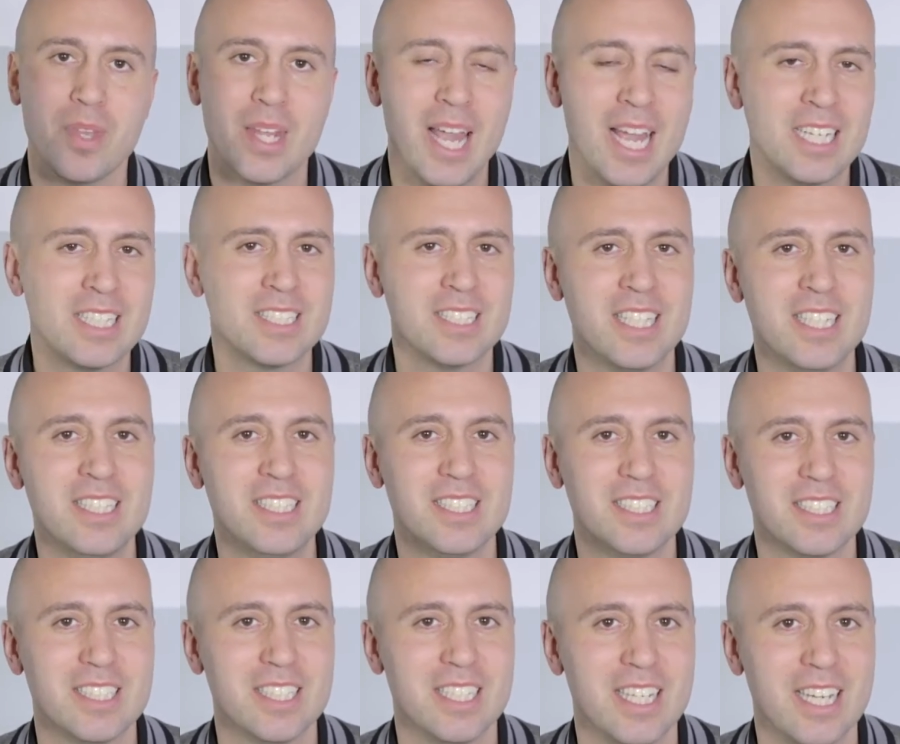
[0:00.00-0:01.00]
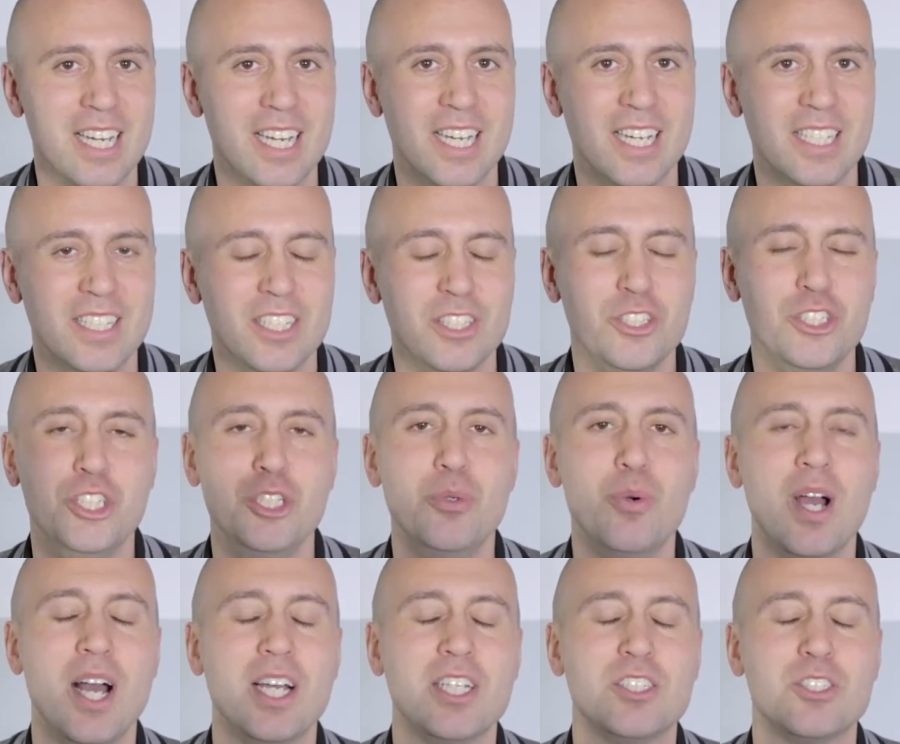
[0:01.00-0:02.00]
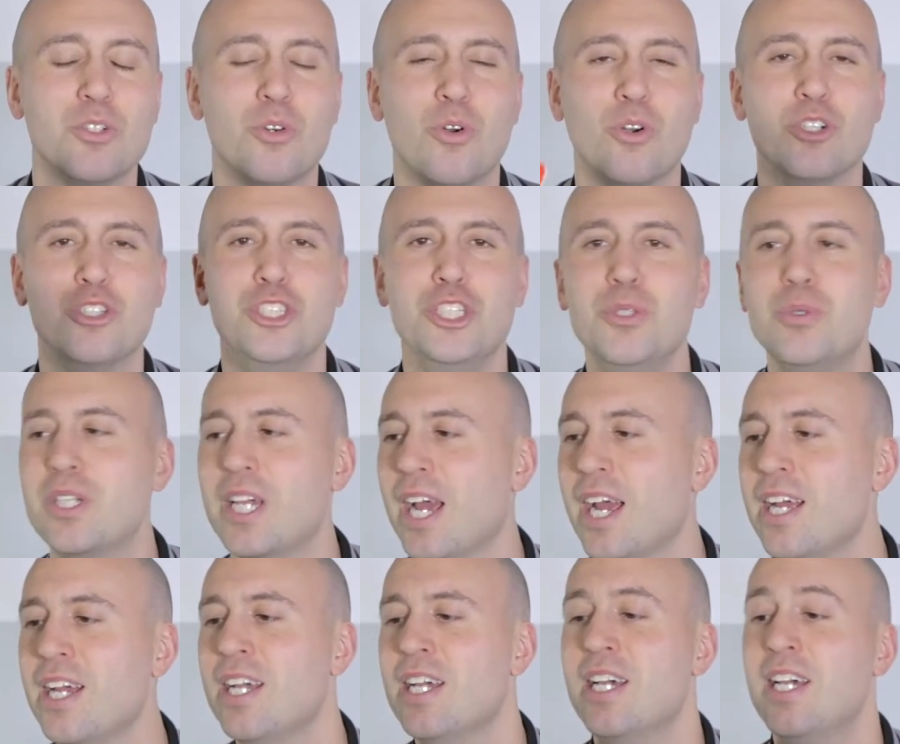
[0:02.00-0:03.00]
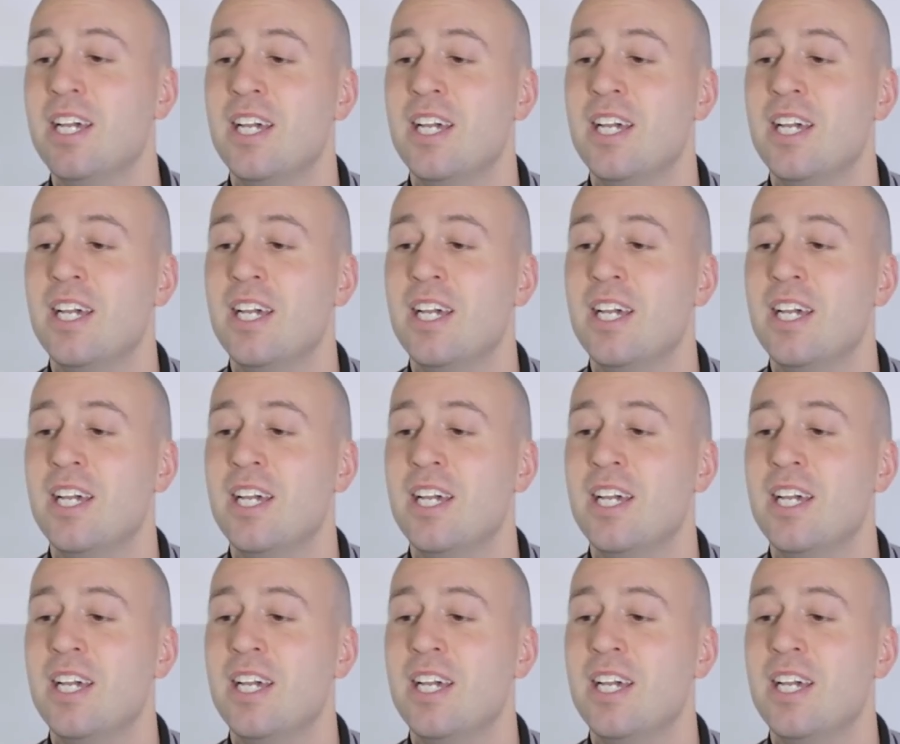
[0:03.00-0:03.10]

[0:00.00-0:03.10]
exists in the US or UK.